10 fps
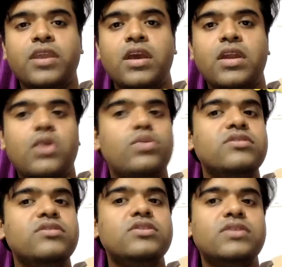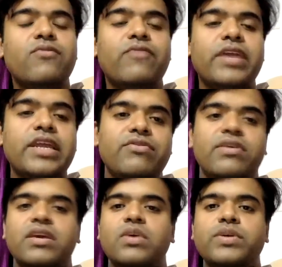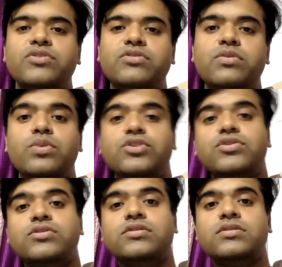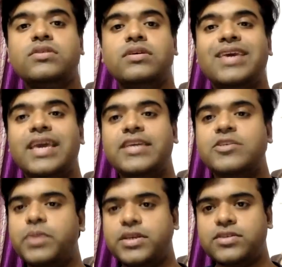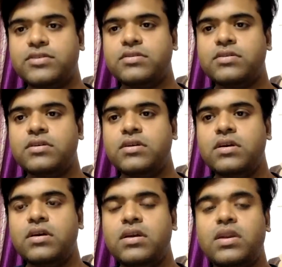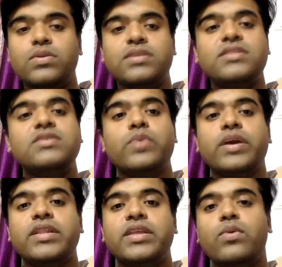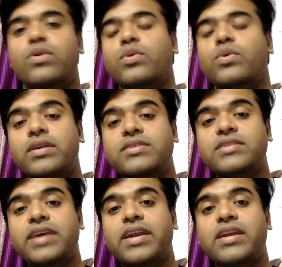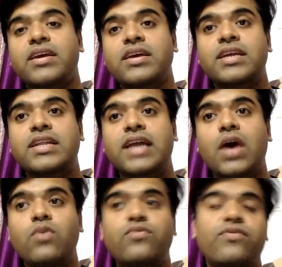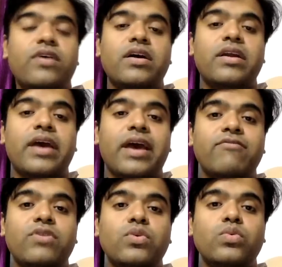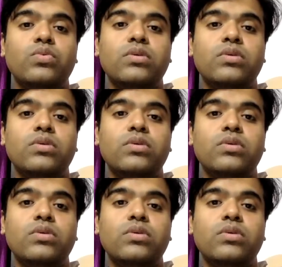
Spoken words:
Now, this is a very tricky question, which is case based. Now, this is where they want to understand how far have you,